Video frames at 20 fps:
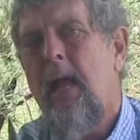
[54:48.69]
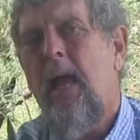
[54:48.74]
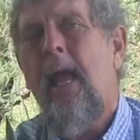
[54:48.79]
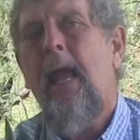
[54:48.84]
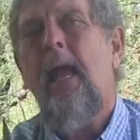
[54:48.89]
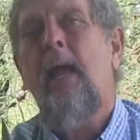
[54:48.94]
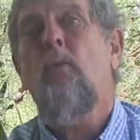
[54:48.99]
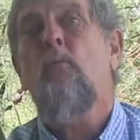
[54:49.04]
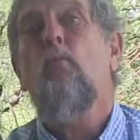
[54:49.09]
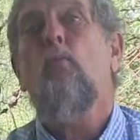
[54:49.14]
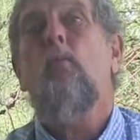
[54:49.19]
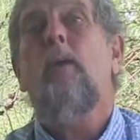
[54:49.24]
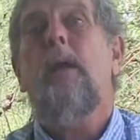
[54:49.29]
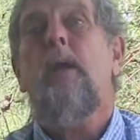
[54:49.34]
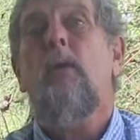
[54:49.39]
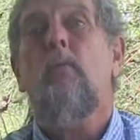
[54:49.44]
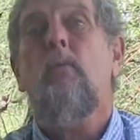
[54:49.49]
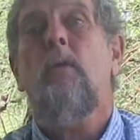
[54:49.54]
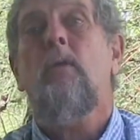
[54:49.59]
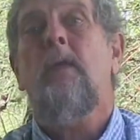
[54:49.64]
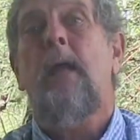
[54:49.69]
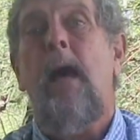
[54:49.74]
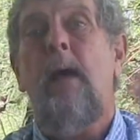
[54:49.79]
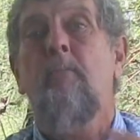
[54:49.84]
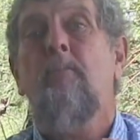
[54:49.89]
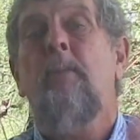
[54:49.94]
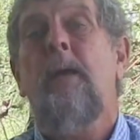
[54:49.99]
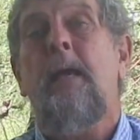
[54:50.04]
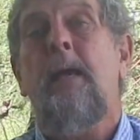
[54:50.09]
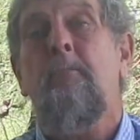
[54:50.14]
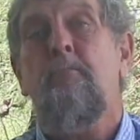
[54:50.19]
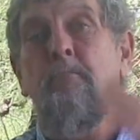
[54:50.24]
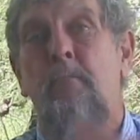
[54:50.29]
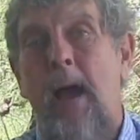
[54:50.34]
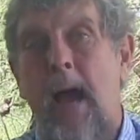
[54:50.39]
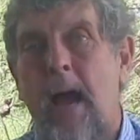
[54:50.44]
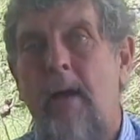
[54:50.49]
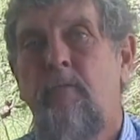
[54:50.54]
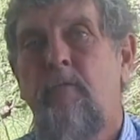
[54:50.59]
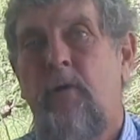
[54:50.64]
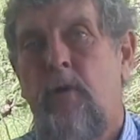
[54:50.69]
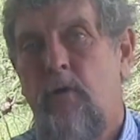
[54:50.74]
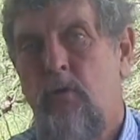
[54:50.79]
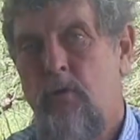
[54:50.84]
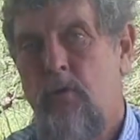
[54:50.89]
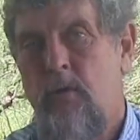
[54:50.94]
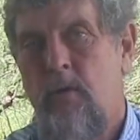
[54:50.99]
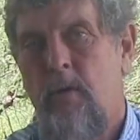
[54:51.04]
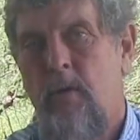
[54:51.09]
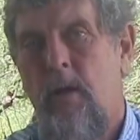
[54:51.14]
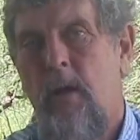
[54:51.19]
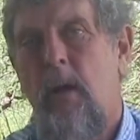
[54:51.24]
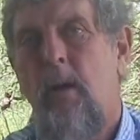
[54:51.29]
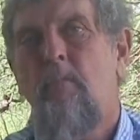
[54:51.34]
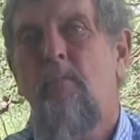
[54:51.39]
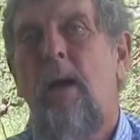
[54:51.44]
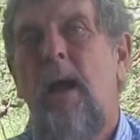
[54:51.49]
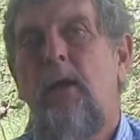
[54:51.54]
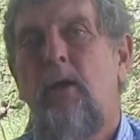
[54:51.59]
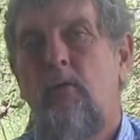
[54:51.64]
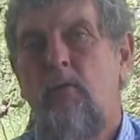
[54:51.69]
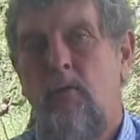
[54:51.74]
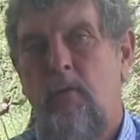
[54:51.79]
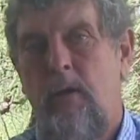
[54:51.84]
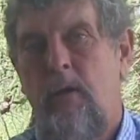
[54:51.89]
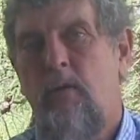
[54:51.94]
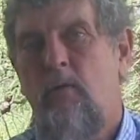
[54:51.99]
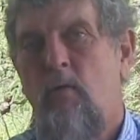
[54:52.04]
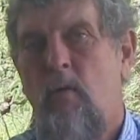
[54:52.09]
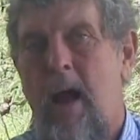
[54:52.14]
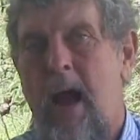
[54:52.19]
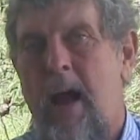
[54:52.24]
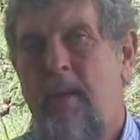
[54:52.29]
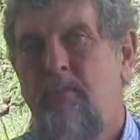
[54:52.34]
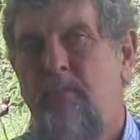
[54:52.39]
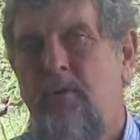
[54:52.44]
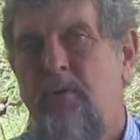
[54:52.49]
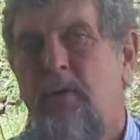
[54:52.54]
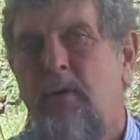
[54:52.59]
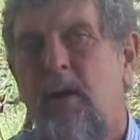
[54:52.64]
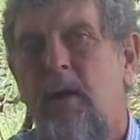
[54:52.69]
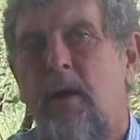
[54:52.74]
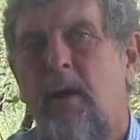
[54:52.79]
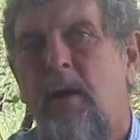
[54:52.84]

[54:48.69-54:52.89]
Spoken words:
and we will not be impoverished by using crops